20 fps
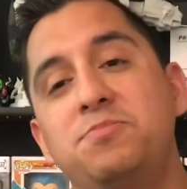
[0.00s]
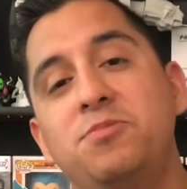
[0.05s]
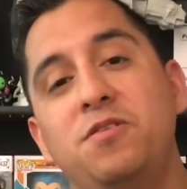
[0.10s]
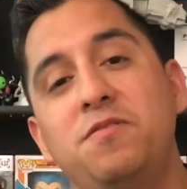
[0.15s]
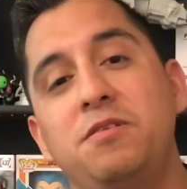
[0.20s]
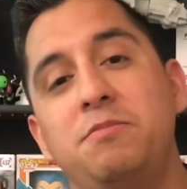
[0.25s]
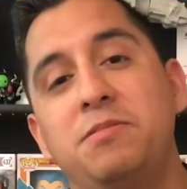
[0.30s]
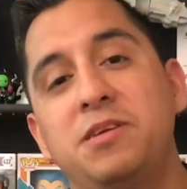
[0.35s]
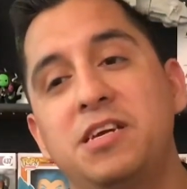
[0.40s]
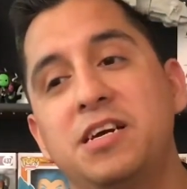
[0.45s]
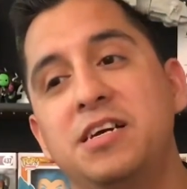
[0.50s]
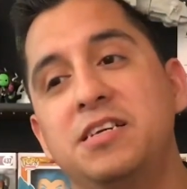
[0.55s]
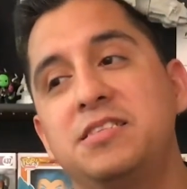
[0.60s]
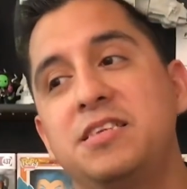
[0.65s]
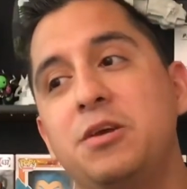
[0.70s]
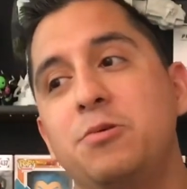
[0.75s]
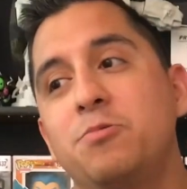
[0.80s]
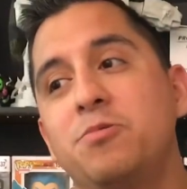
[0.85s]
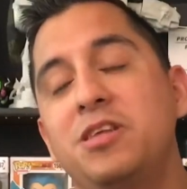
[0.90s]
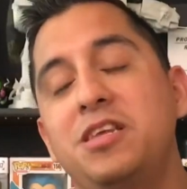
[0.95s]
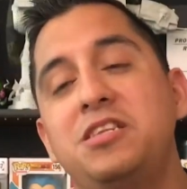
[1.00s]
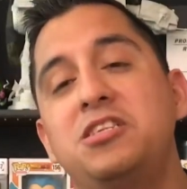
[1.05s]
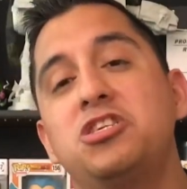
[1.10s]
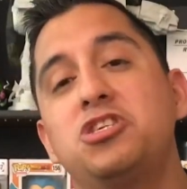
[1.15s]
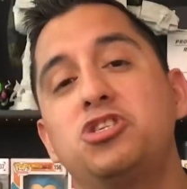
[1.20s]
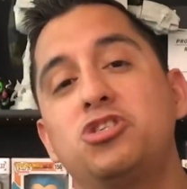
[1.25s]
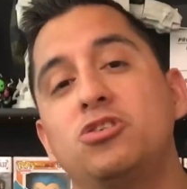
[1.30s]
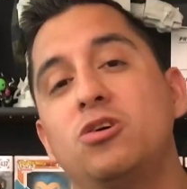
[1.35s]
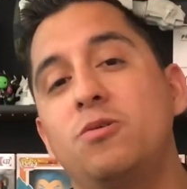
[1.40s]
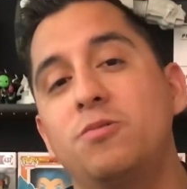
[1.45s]
movie because it really did
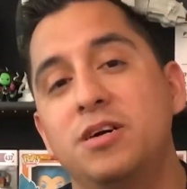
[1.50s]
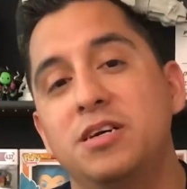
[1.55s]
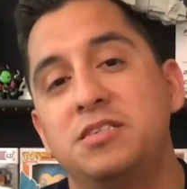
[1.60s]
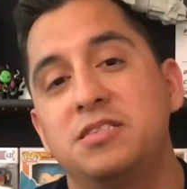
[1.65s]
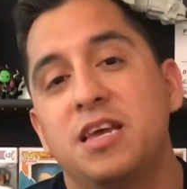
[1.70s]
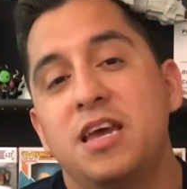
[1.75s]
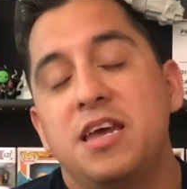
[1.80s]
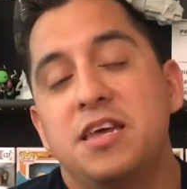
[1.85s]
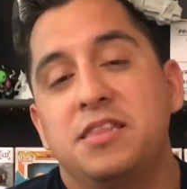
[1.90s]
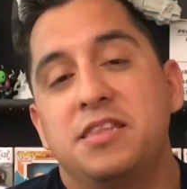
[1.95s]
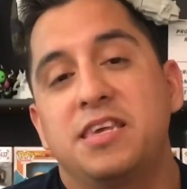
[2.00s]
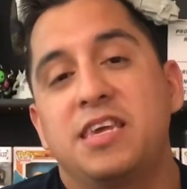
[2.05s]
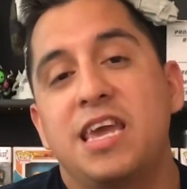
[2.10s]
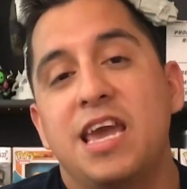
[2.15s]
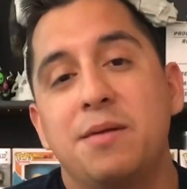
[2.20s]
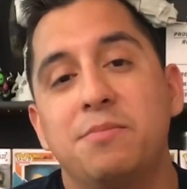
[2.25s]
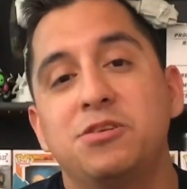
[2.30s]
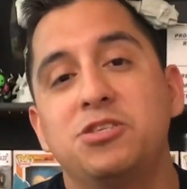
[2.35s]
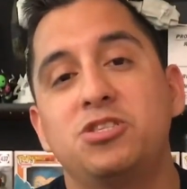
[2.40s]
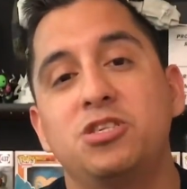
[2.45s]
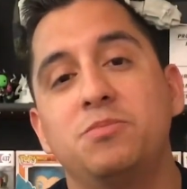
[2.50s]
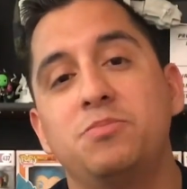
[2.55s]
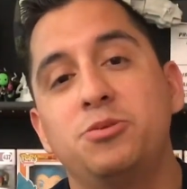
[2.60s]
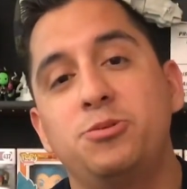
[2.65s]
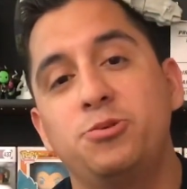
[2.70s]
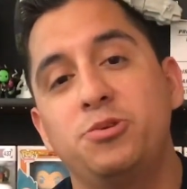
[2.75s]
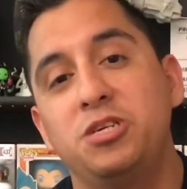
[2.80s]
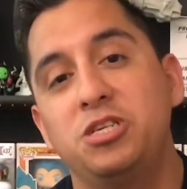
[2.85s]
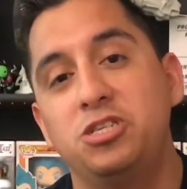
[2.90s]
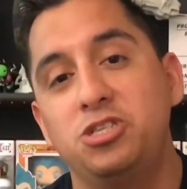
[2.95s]
show us the chemistry
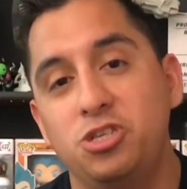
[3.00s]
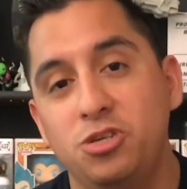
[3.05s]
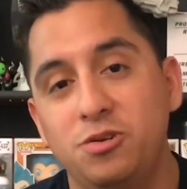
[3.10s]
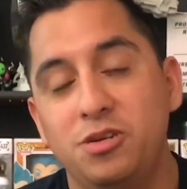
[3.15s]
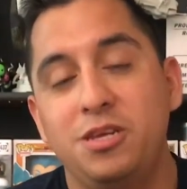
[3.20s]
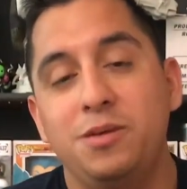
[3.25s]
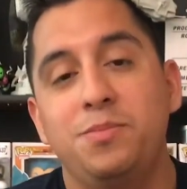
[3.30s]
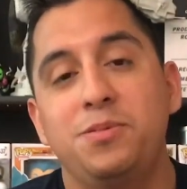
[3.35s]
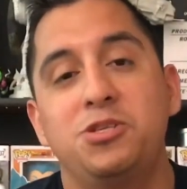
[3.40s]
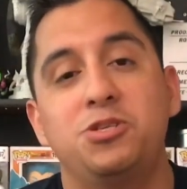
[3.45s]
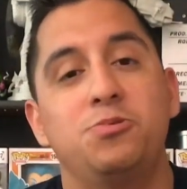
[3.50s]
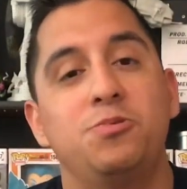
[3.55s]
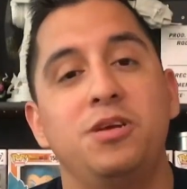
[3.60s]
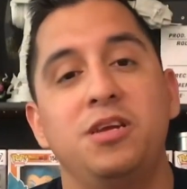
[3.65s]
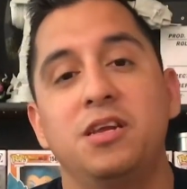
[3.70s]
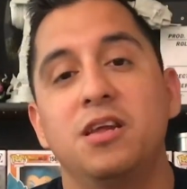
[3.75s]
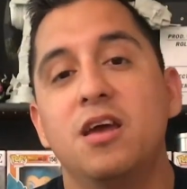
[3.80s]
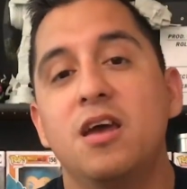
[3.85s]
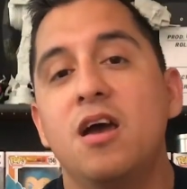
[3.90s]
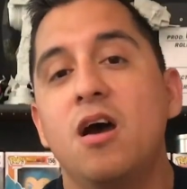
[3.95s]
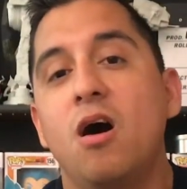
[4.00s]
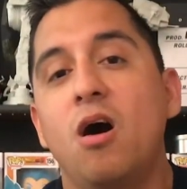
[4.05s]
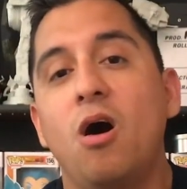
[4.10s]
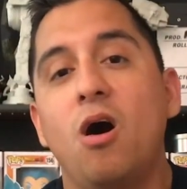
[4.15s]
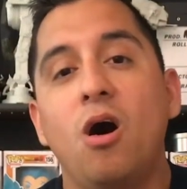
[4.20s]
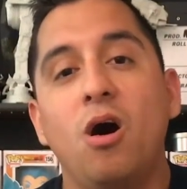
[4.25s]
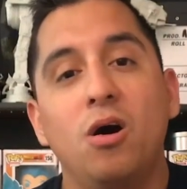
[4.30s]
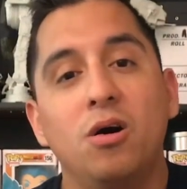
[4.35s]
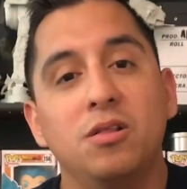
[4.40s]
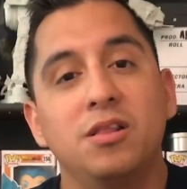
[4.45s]
between Judy, between
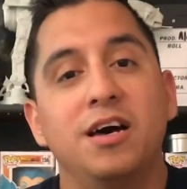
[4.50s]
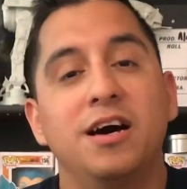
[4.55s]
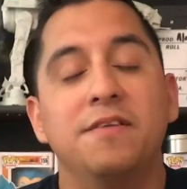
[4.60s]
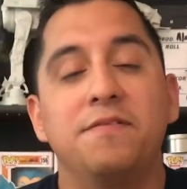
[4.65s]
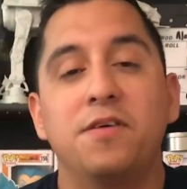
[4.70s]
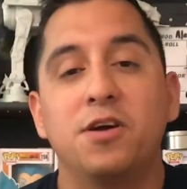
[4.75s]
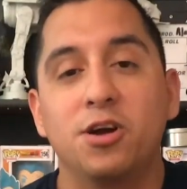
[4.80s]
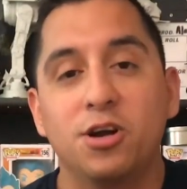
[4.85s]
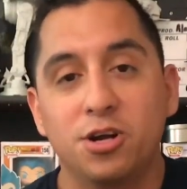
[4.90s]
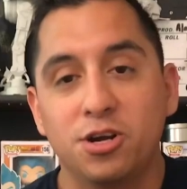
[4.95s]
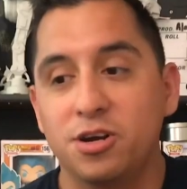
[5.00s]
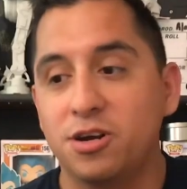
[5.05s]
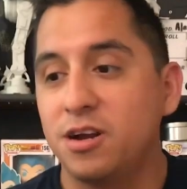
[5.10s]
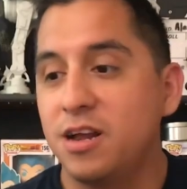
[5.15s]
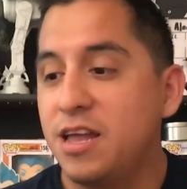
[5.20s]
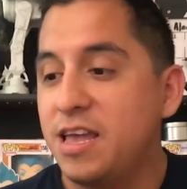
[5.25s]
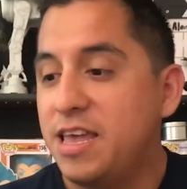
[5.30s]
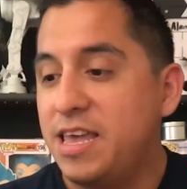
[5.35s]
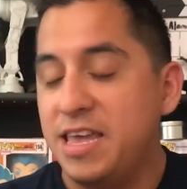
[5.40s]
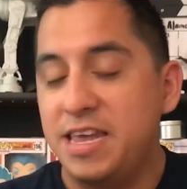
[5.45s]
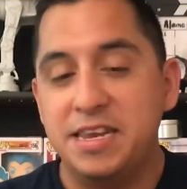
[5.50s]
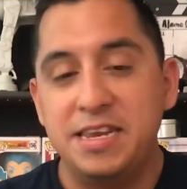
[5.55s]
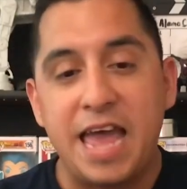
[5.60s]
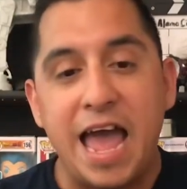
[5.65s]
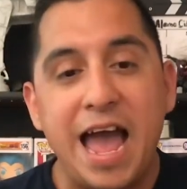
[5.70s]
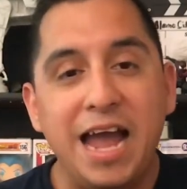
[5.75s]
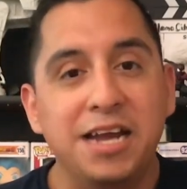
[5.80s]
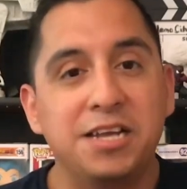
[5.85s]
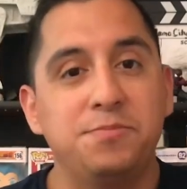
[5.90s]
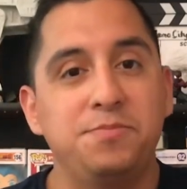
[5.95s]
all of her
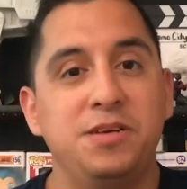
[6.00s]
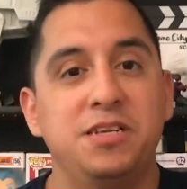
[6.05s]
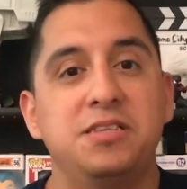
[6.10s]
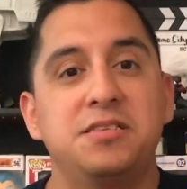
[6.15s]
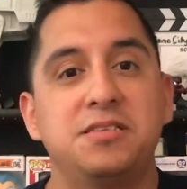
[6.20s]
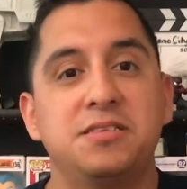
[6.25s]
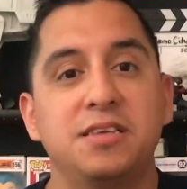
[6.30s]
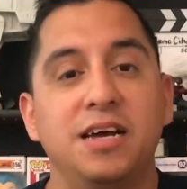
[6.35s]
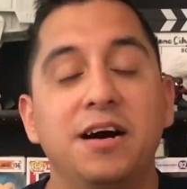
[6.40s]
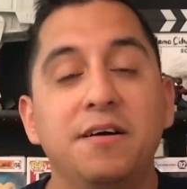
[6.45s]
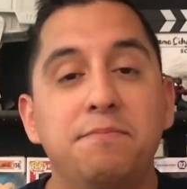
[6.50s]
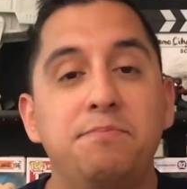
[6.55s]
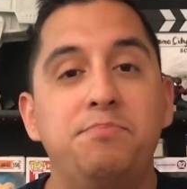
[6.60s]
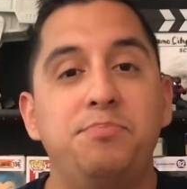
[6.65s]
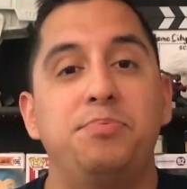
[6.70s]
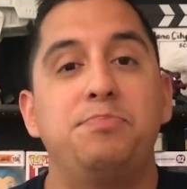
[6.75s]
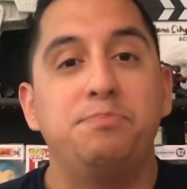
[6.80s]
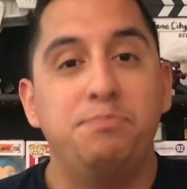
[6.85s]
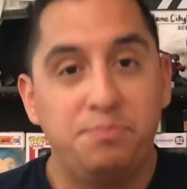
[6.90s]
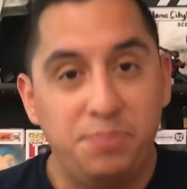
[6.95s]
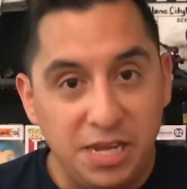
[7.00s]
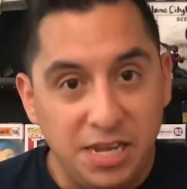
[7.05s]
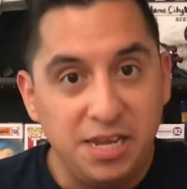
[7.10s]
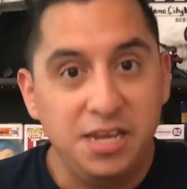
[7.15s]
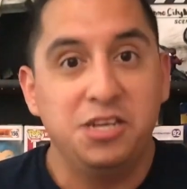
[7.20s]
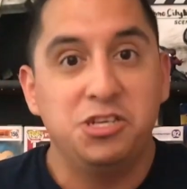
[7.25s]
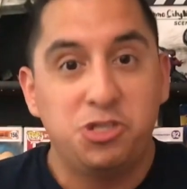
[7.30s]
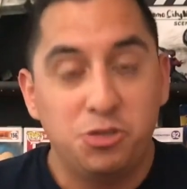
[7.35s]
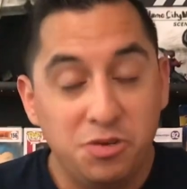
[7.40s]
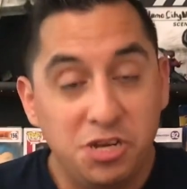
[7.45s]
enactments of
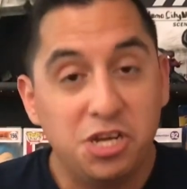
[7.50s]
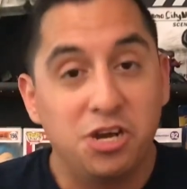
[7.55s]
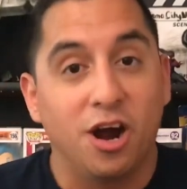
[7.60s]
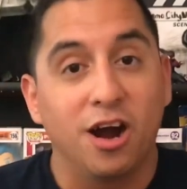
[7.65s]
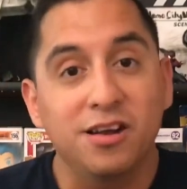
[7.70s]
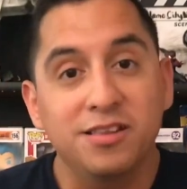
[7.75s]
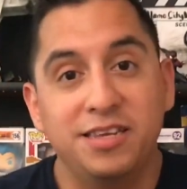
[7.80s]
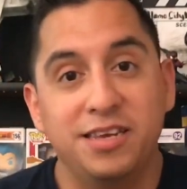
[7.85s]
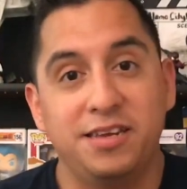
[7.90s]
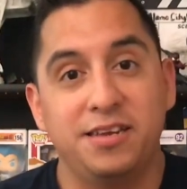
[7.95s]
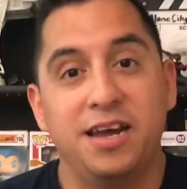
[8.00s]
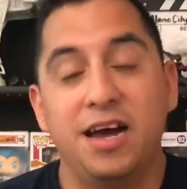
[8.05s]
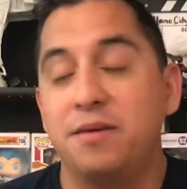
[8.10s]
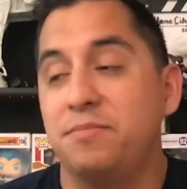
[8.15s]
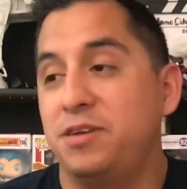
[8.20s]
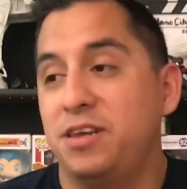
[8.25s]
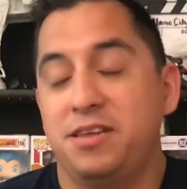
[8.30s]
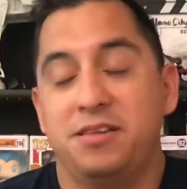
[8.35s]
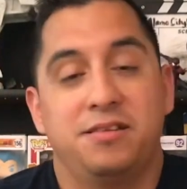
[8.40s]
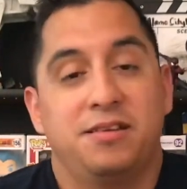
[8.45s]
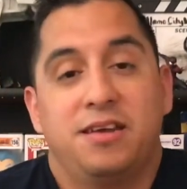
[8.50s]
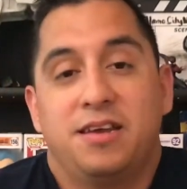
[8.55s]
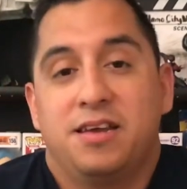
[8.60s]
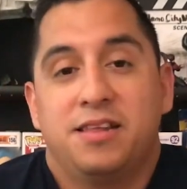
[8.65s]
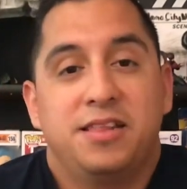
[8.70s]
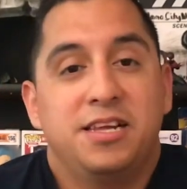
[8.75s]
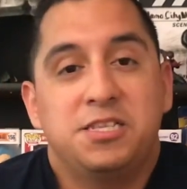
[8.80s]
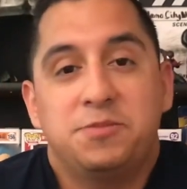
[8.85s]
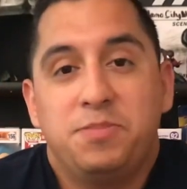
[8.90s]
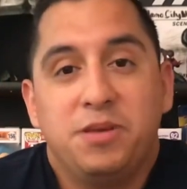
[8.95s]
being Judy Garland. I mean,
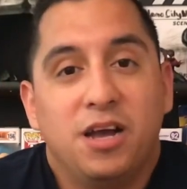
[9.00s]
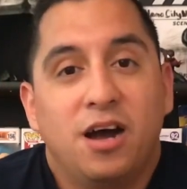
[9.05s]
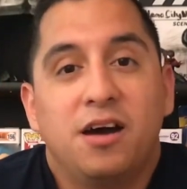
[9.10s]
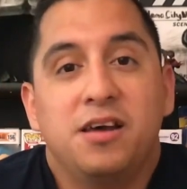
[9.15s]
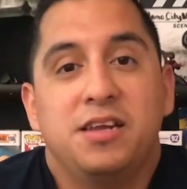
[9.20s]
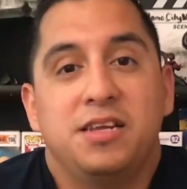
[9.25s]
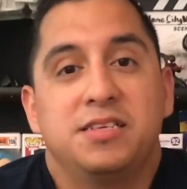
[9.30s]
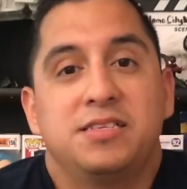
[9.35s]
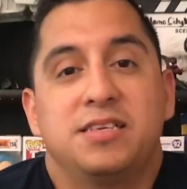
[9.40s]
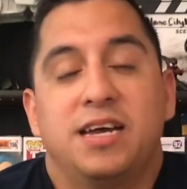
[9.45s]
let's be honest.